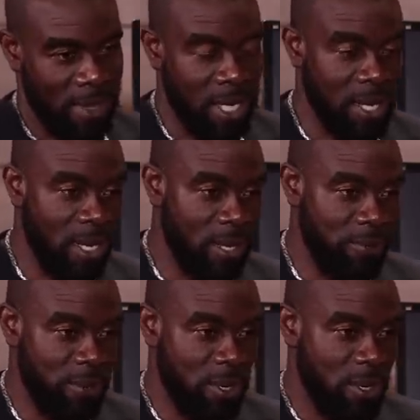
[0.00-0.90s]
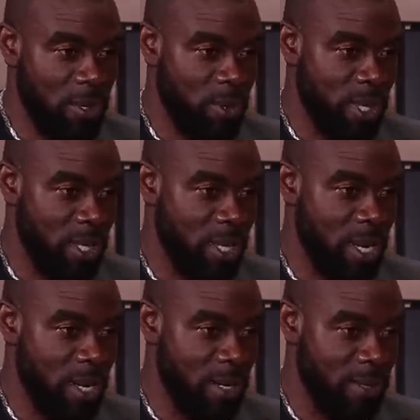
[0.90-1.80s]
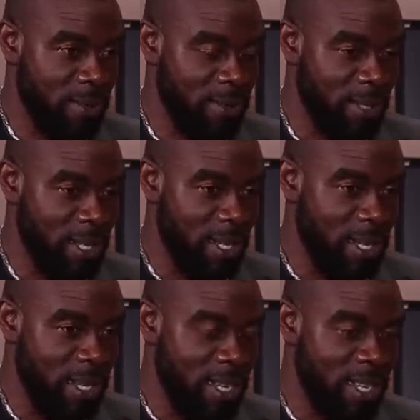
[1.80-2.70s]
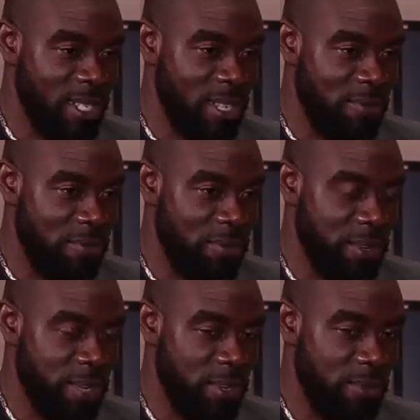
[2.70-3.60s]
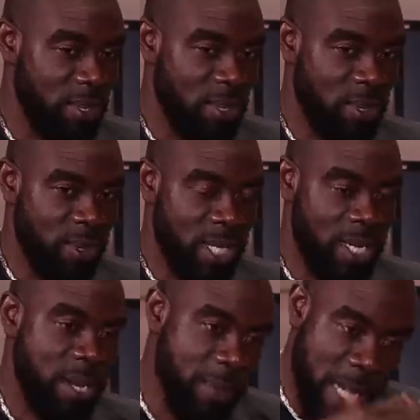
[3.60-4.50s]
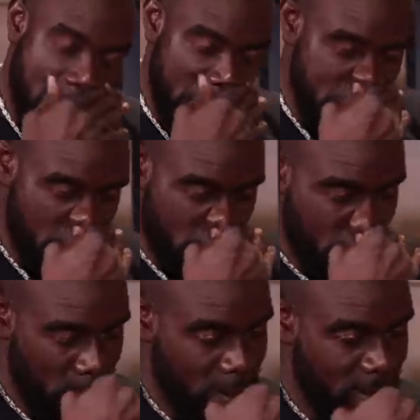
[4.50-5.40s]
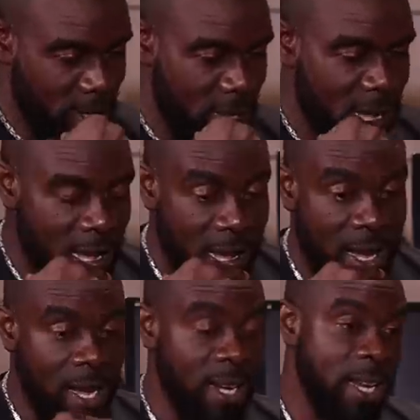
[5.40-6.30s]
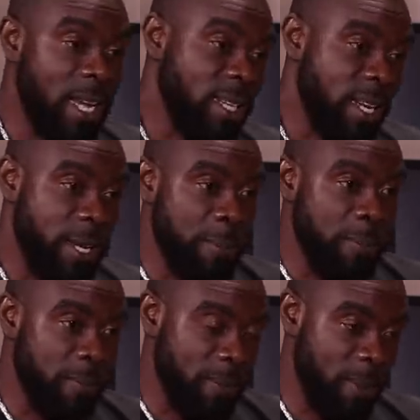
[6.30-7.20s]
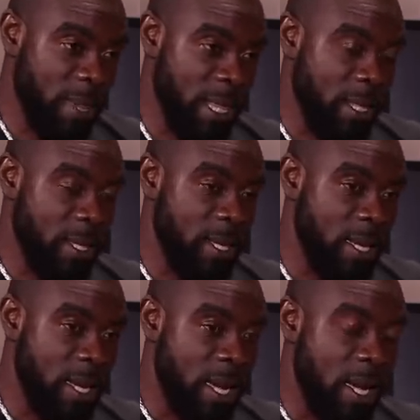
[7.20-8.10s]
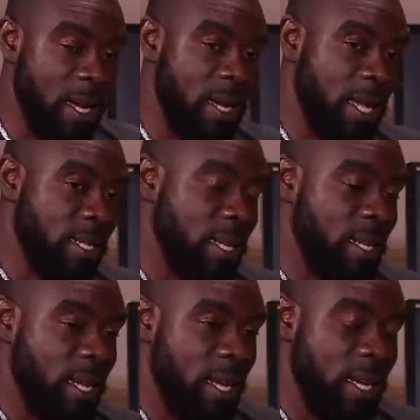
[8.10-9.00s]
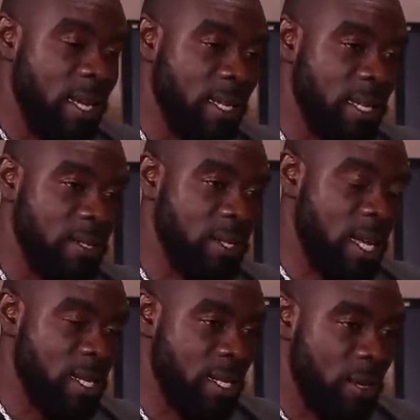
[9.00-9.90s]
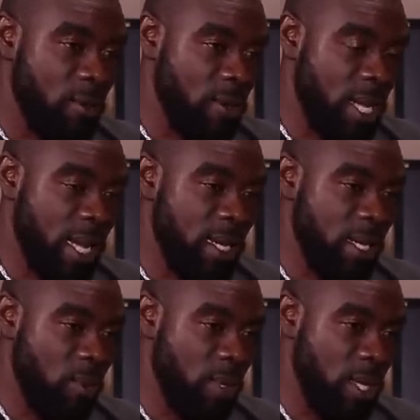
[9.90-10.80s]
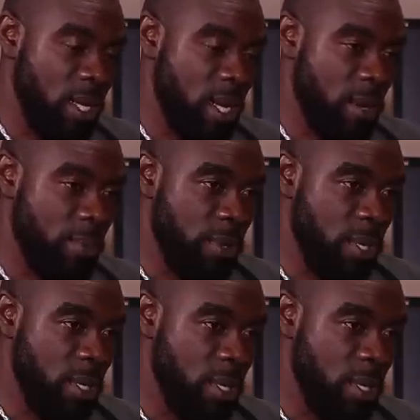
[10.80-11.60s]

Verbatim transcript: That's a difficult question. Mm. That's a very difficult question because a lot of them, a lot of, a lot of songs that I did with ARP,